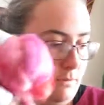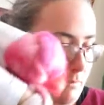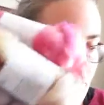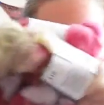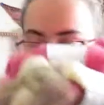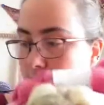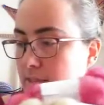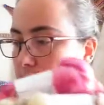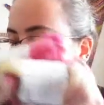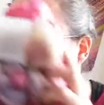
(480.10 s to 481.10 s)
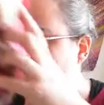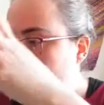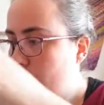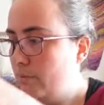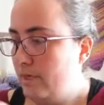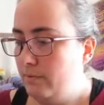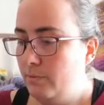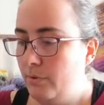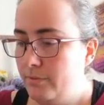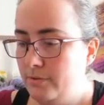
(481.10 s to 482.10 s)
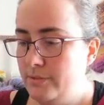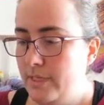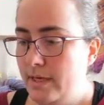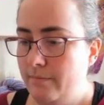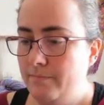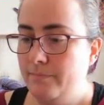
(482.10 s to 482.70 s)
I'm going to move these out of the way, I'm going to pop those there.